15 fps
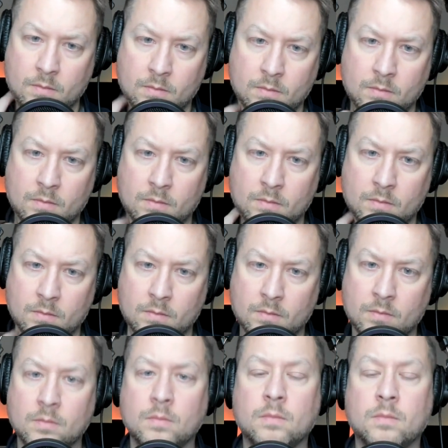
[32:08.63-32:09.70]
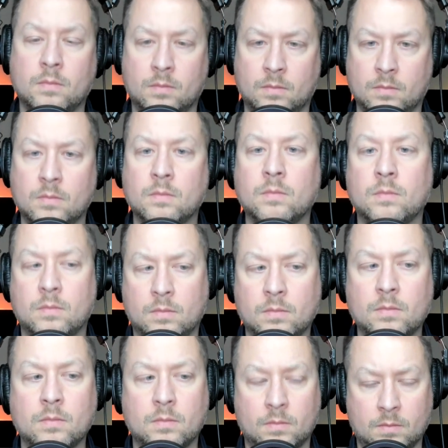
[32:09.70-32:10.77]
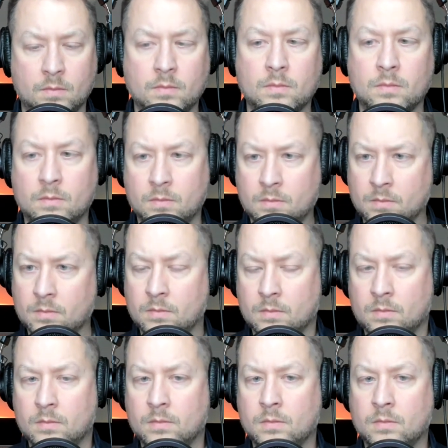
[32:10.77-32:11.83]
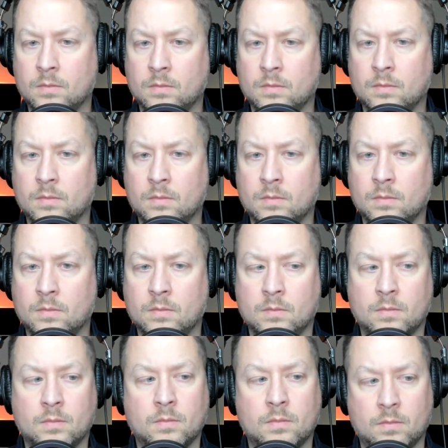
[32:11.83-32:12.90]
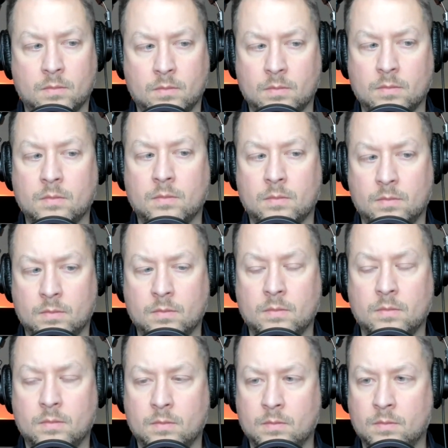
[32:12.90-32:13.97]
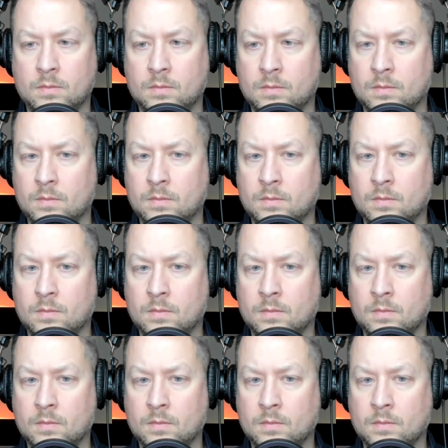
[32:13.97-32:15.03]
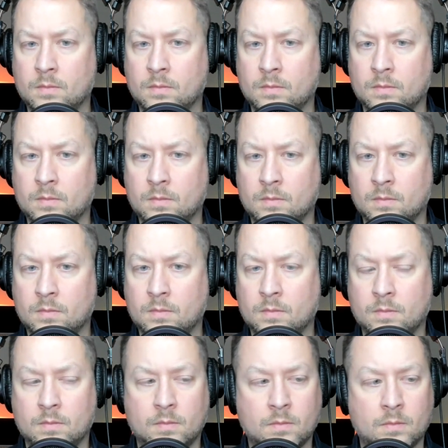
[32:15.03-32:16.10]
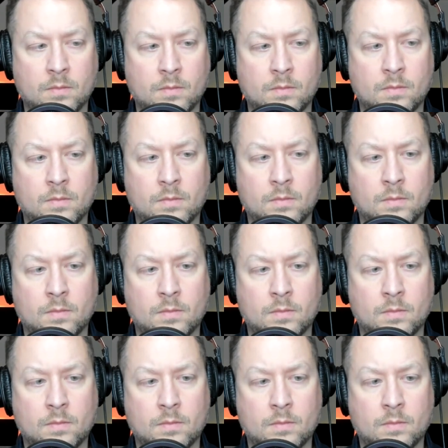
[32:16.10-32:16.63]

The person shown says nothing.